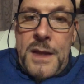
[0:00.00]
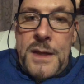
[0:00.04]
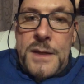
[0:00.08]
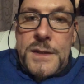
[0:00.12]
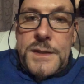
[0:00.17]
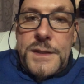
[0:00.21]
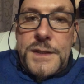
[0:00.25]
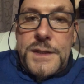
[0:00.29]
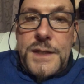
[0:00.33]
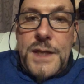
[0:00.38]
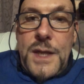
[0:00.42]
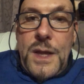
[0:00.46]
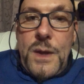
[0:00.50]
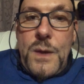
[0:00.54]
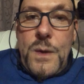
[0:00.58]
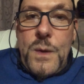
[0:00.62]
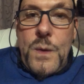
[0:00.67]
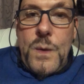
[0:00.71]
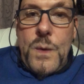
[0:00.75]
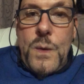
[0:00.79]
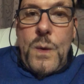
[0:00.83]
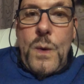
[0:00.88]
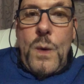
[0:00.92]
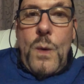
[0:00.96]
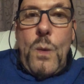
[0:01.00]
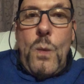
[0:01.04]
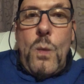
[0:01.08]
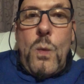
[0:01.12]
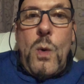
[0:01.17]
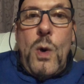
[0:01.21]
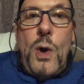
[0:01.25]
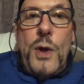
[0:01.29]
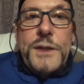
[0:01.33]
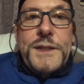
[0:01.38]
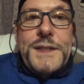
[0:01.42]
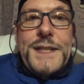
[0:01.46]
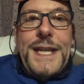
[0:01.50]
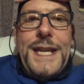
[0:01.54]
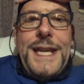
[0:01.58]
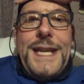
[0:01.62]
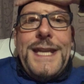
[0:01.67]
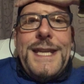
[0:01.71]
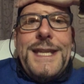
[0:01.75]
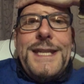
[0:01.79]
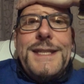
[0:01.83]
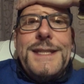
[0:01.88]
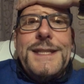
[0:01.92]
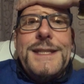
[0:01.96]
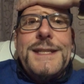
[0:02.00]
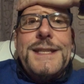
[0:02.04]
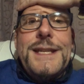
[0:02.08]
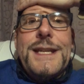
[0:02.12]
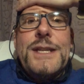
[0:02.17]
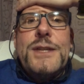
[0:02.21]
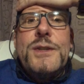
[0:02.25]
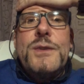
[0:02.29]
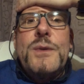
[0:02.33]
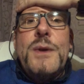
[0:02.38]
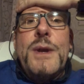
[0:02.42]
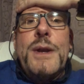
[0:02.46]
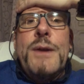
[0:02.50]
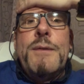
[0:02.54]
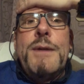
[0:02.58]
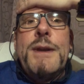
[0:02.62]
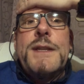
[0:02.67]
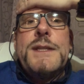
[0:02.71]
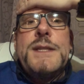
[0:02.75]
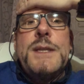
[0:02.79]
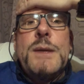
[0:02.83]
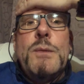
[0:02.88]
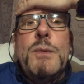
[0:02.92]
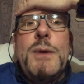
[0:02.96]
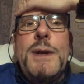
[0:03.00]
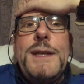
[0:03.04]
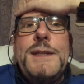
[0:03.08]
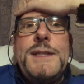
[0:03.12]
So what is sexual anorexia? Well,